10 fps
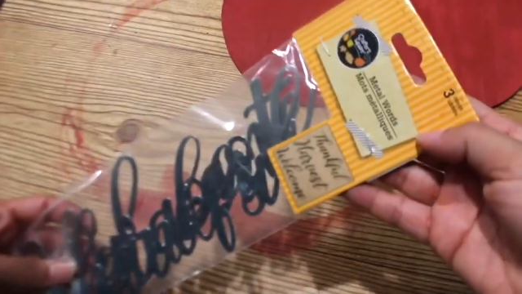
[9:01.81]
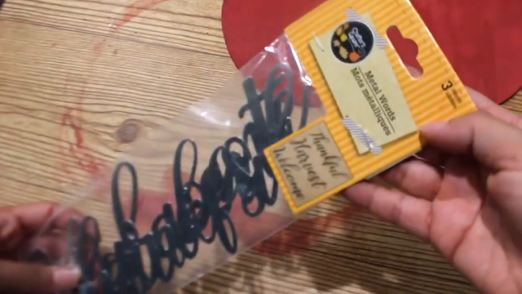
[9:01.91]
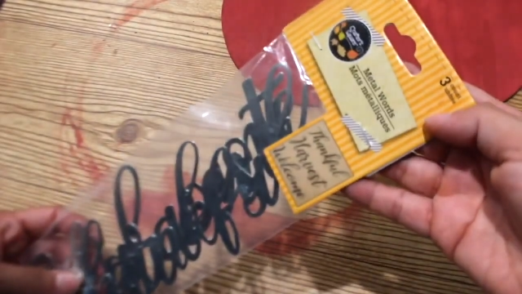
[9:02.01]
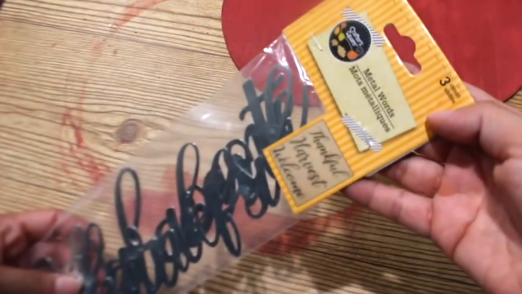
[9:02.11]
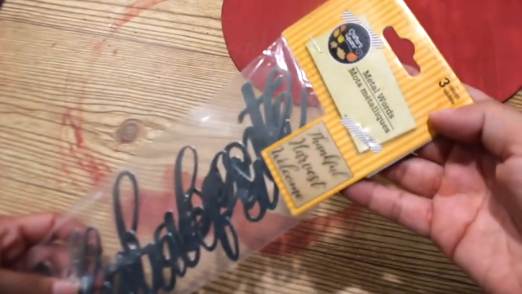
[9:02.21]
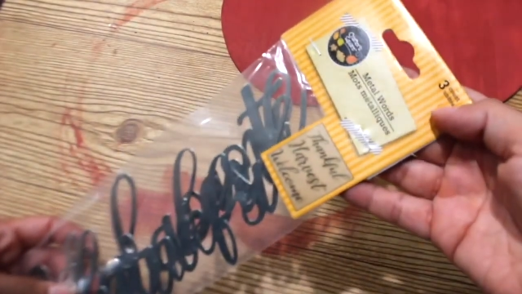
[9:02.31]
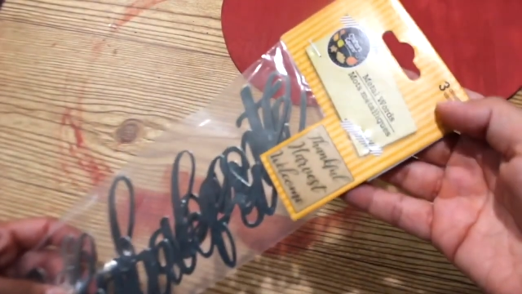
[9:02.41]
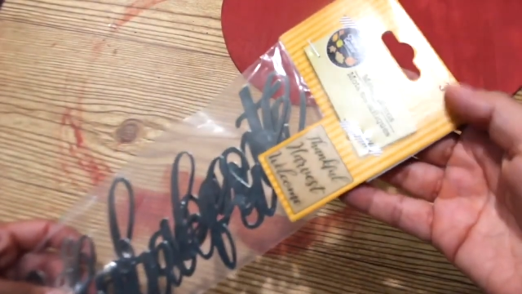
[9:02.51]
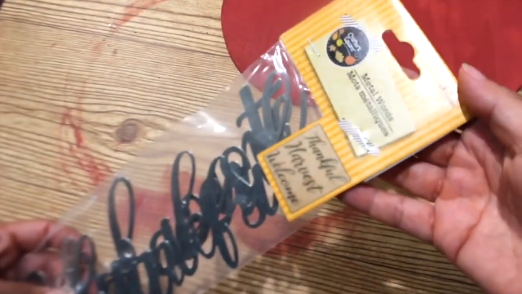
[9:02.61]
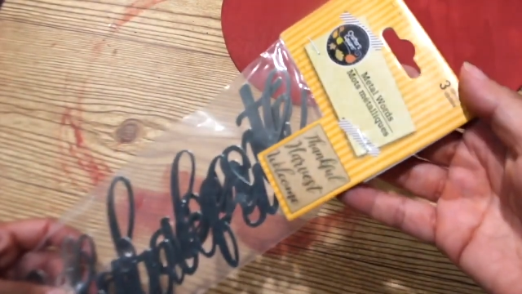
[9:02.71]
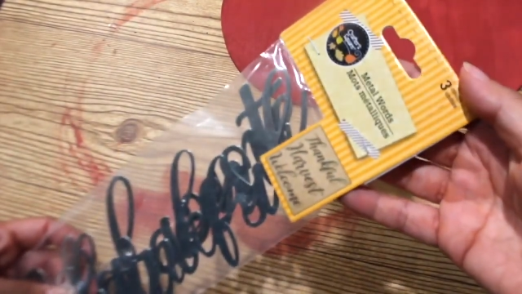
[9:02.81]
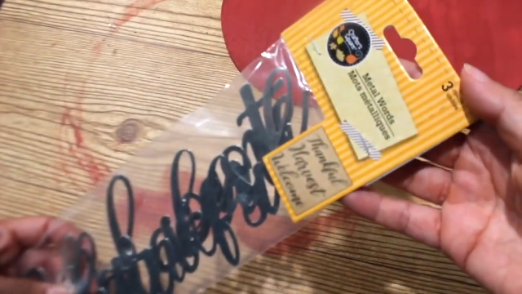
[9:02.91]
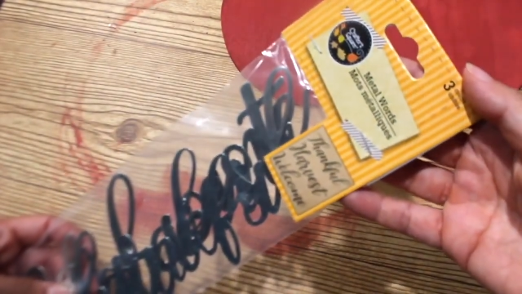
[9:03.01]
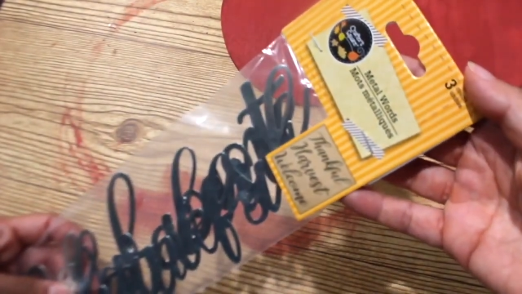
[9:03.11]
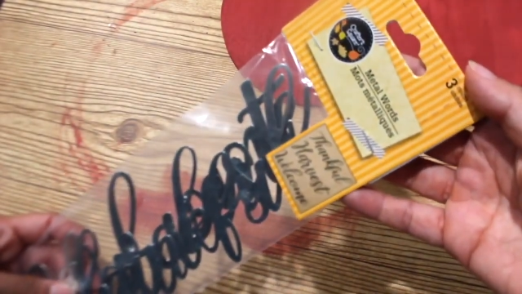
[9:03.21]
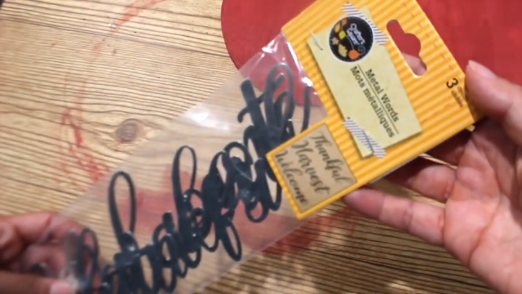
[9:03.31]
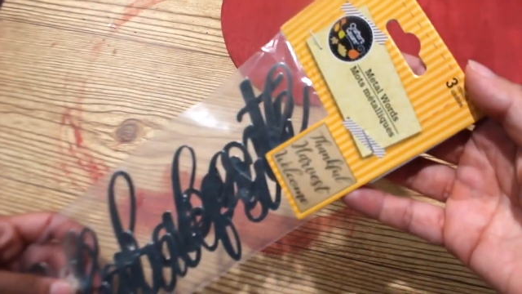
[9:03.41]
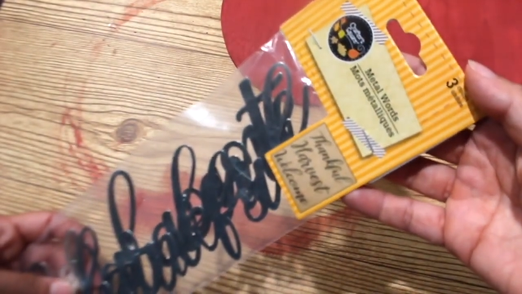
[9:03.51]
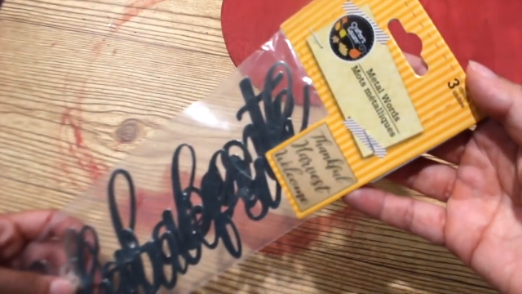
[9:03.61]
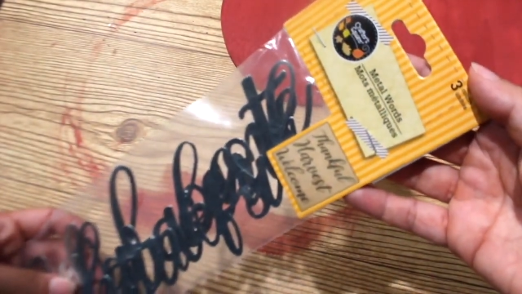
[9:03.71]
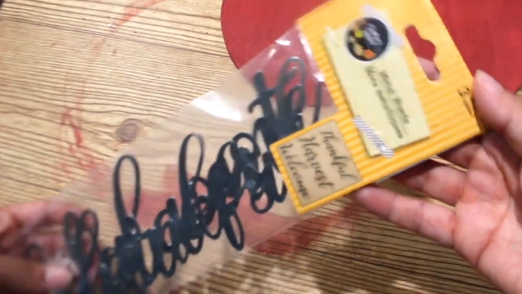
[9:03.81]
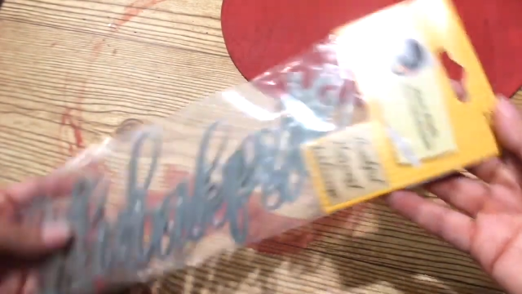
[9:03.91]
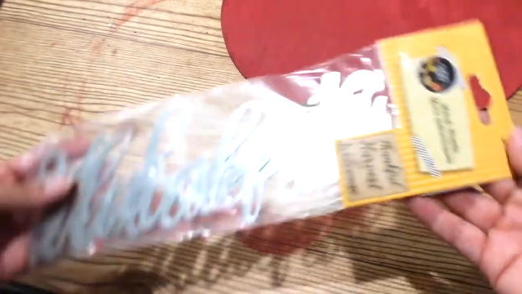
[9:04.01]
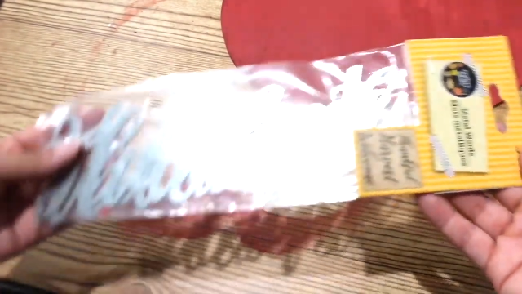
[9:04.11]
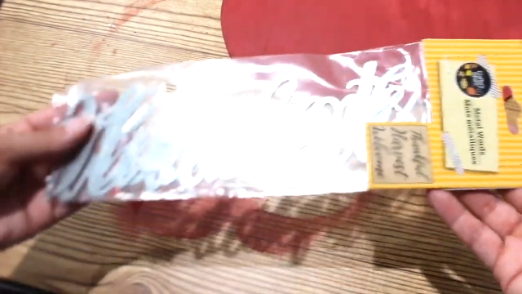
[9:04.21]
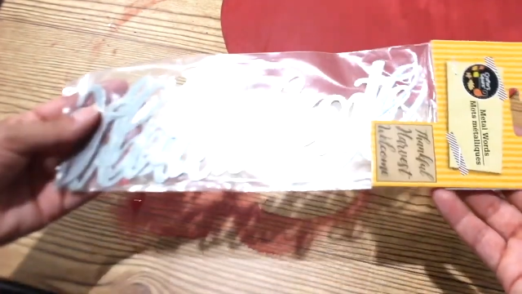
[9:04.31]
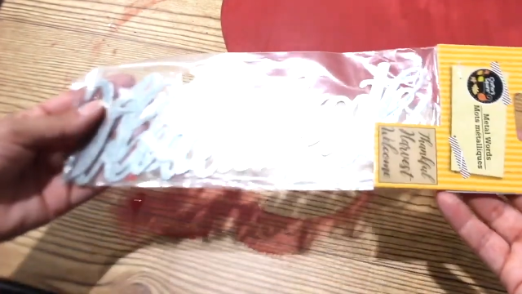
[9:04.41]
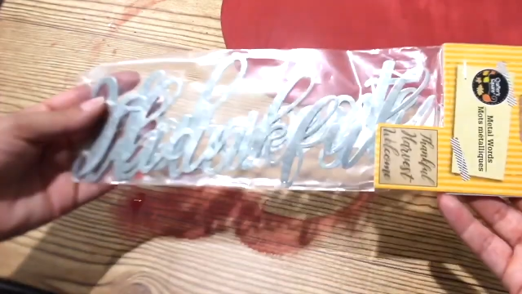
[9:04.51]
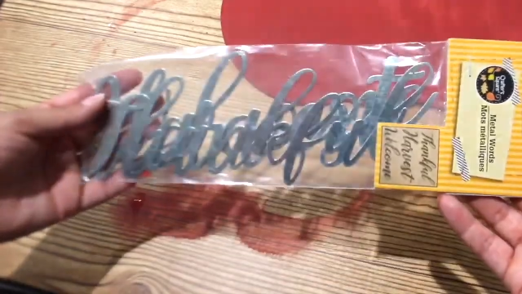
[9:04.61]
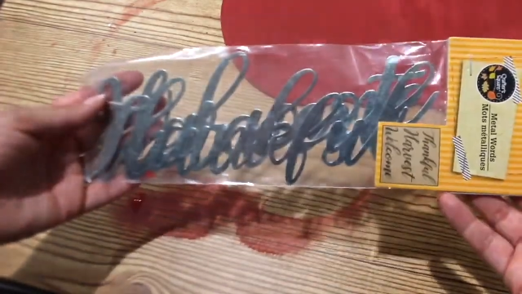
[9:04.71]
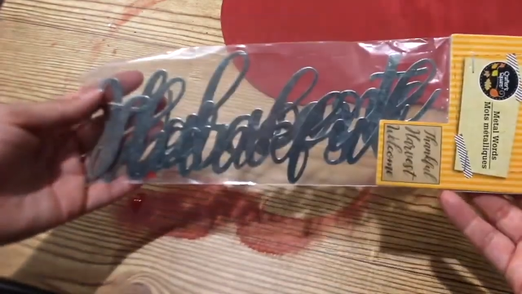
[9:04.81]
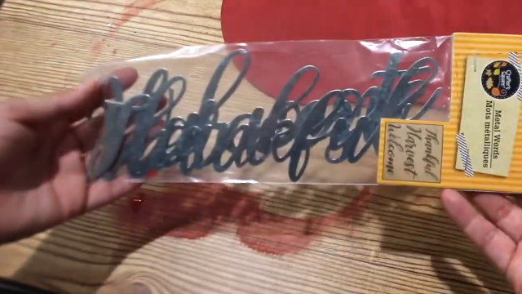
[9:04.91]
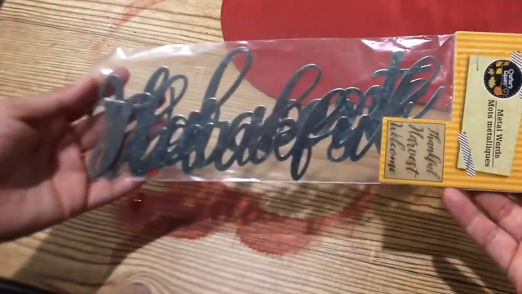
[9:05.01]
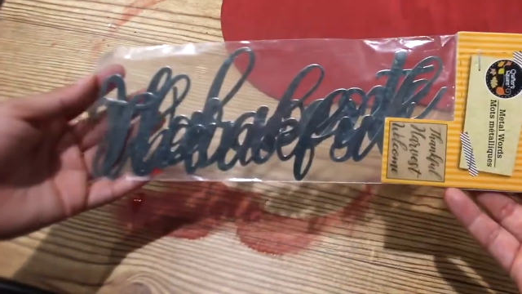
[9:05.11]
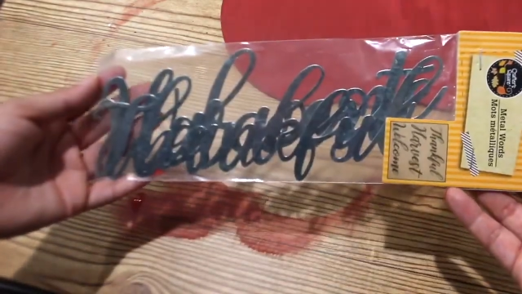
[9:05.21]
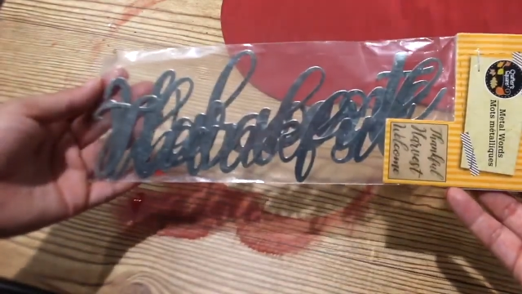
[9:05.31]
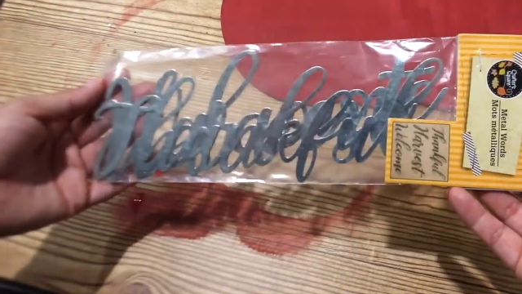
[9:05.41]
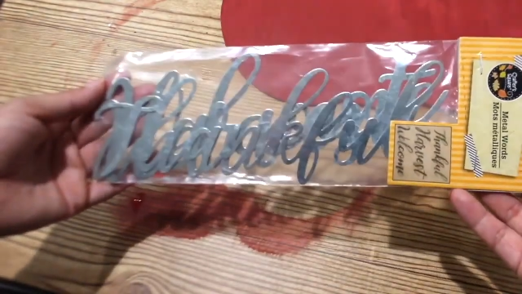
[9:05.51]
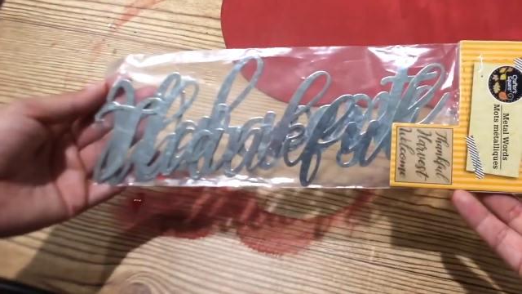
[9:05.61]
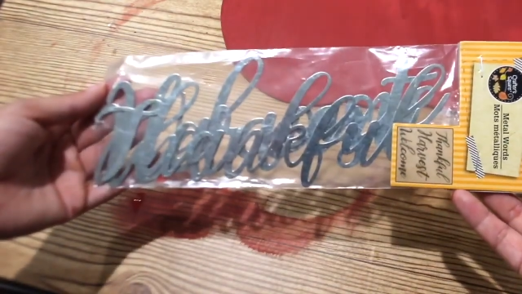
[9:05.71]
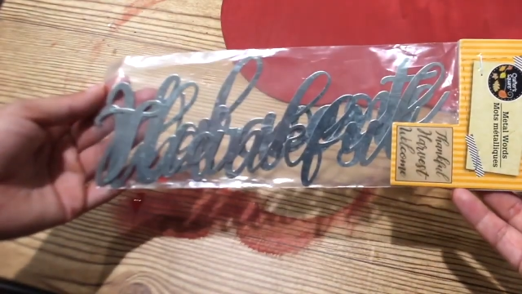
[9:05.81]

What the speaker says: Nobody's mouth can be seen.